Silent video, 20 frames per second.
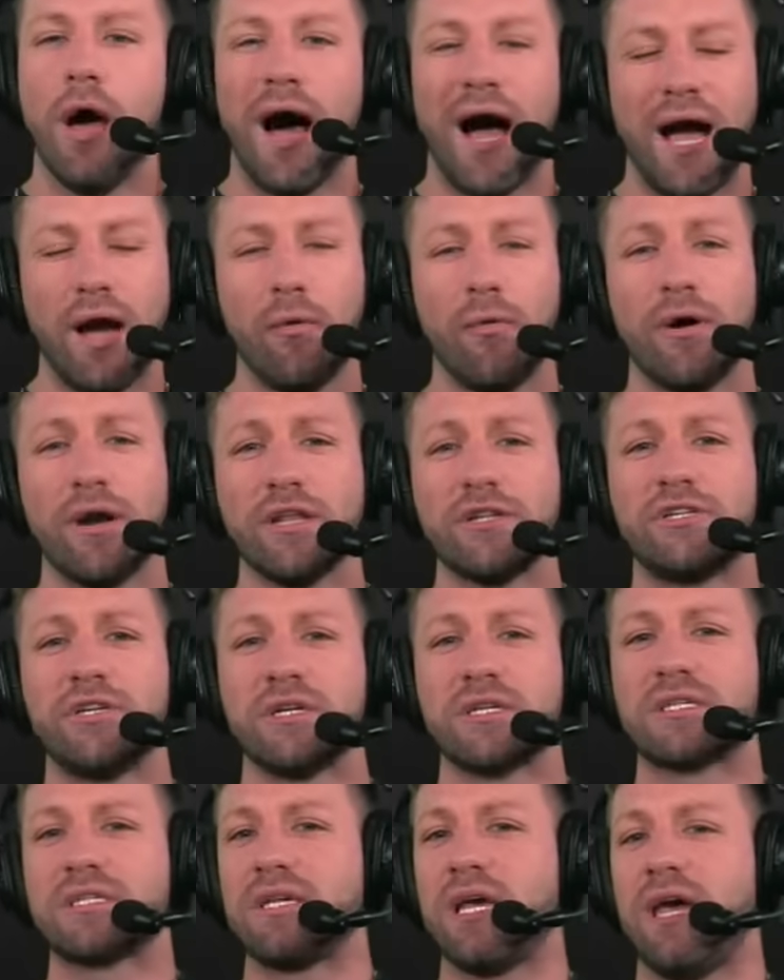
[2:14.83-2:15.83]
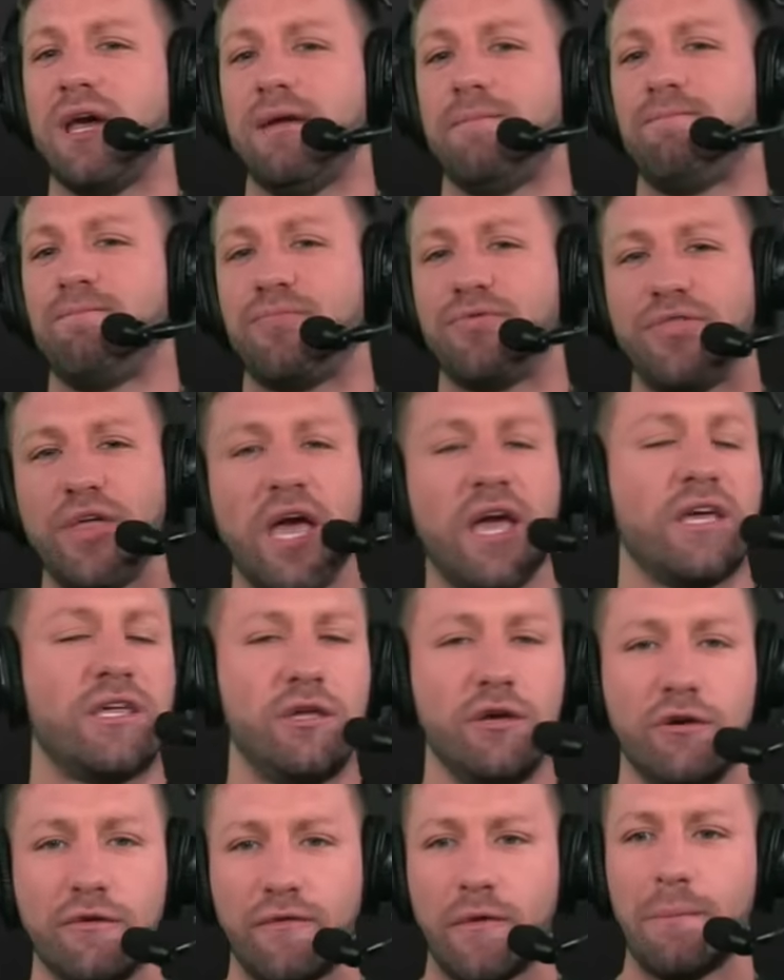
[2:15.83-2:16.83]
I want to just say thank
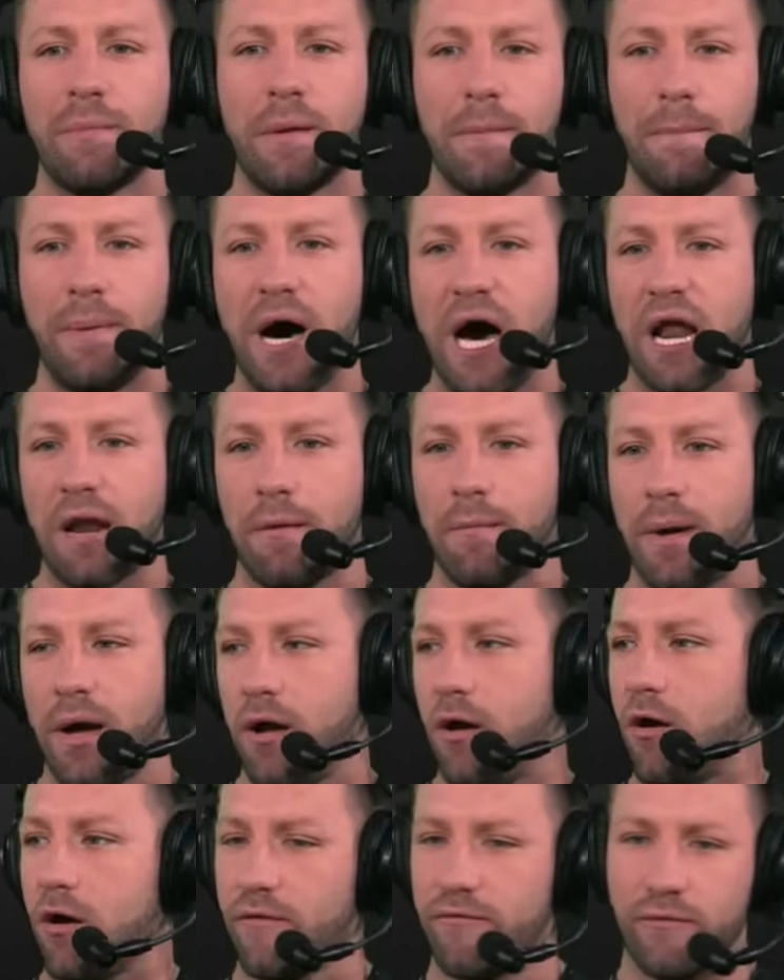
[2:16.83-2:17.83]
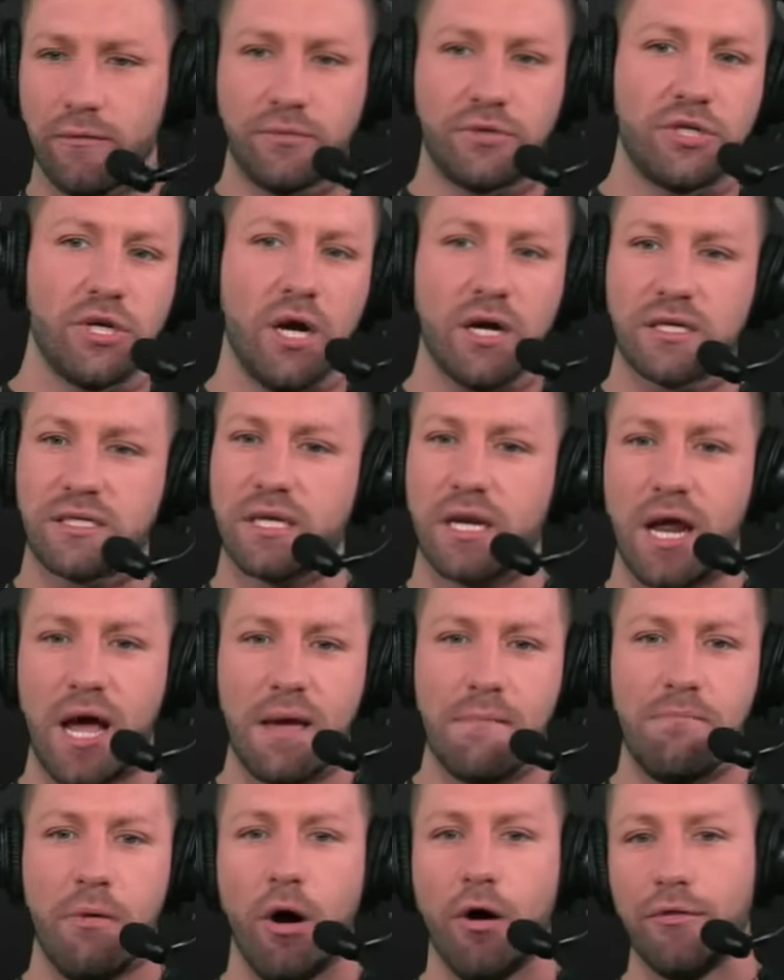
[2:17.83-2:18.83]
you from the bottom of my heart, from Chugs and I
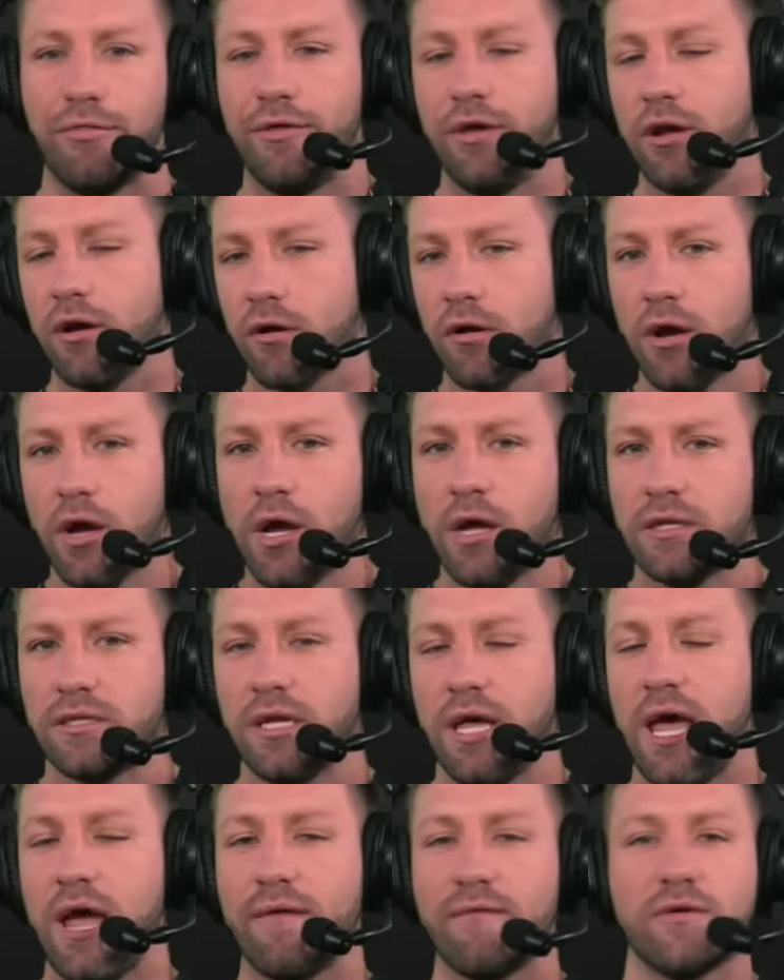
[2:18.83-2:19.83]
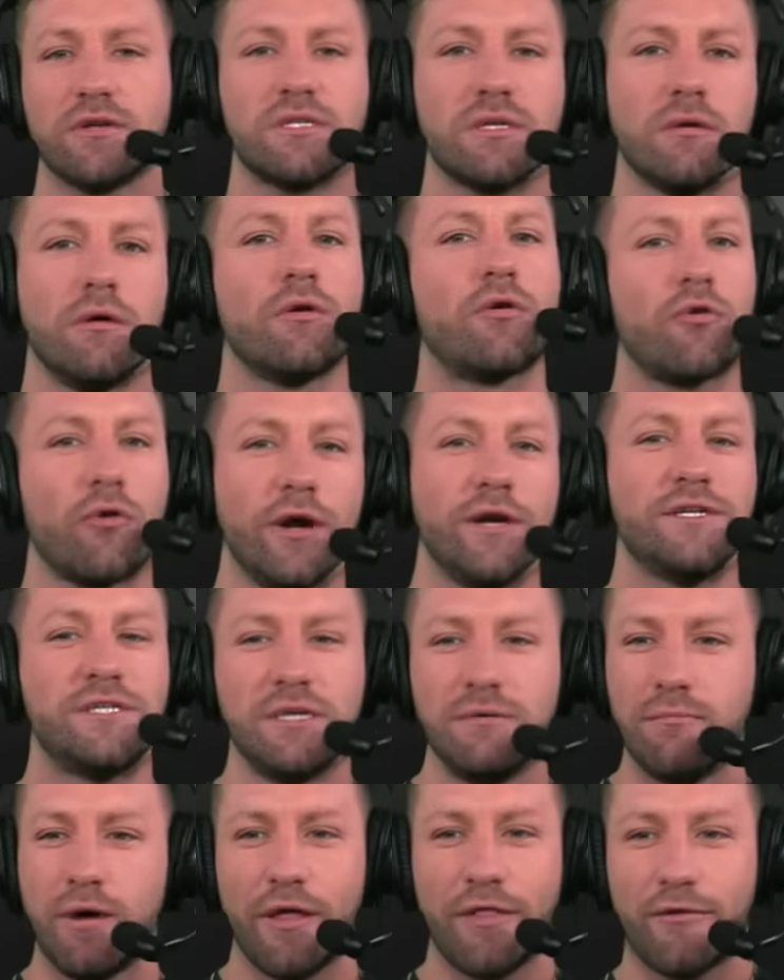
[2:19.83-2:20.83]
both here, to every single
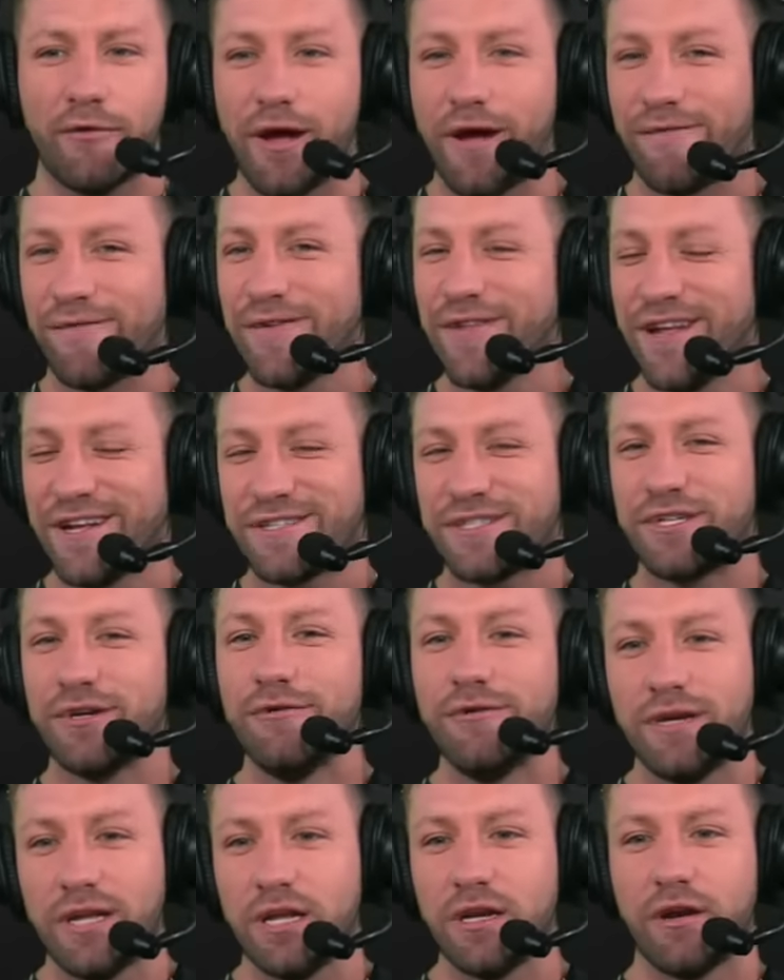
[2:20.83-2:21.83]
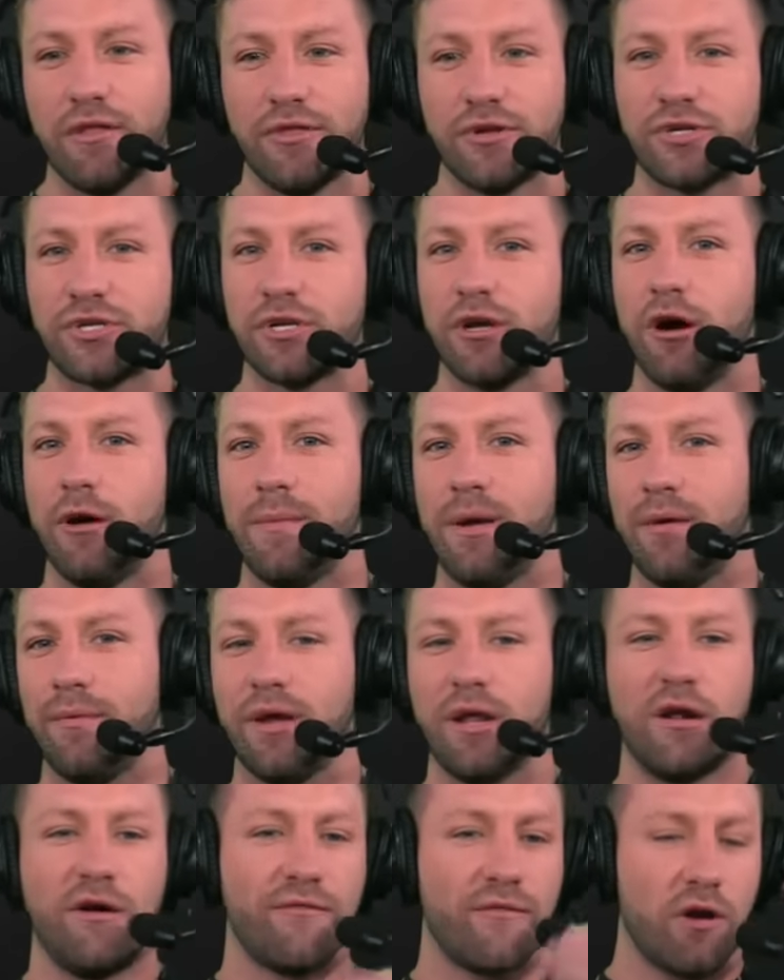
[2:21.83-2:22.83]
crazy mother effer that tuned into the show. Man, we
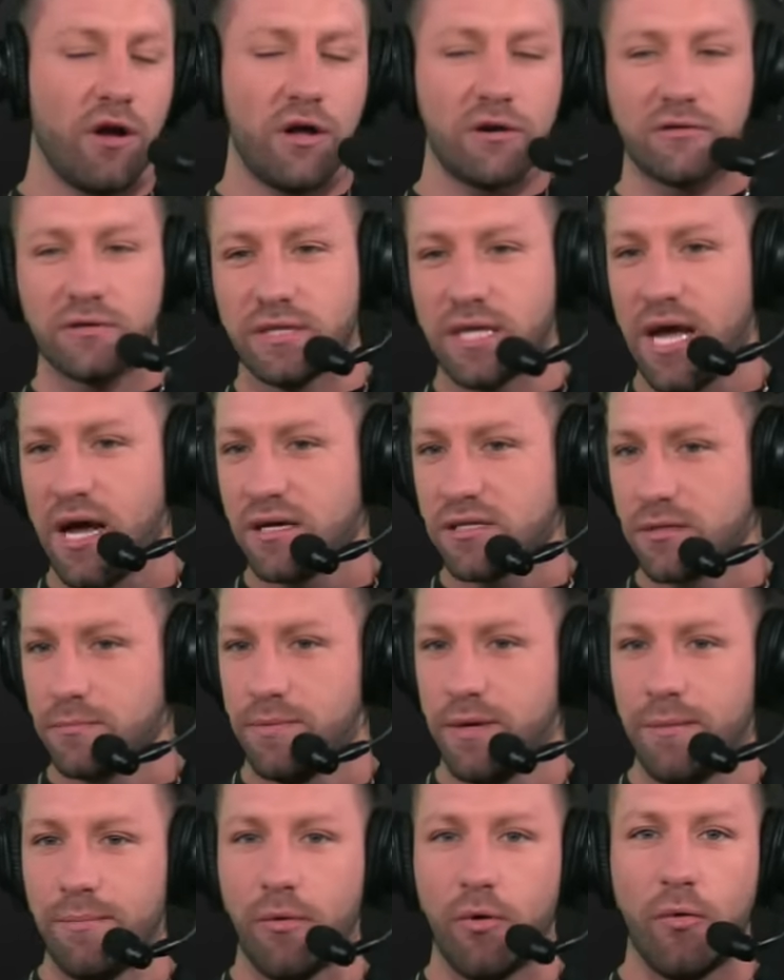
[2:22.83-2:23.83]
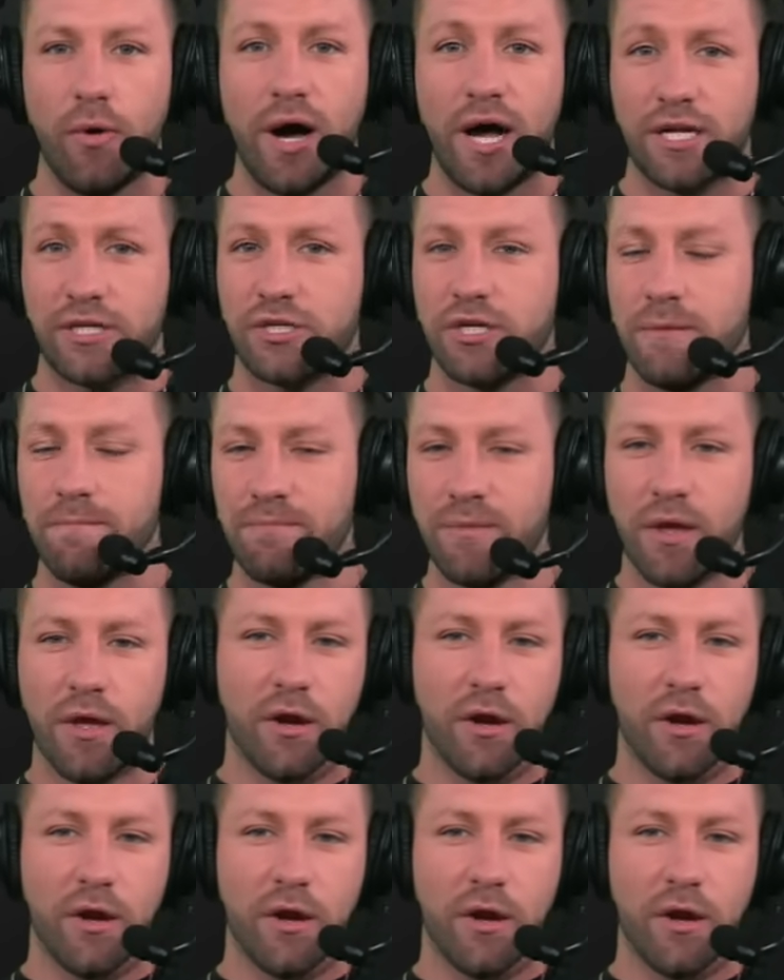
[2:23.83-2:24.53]
had over 100,000 people watching.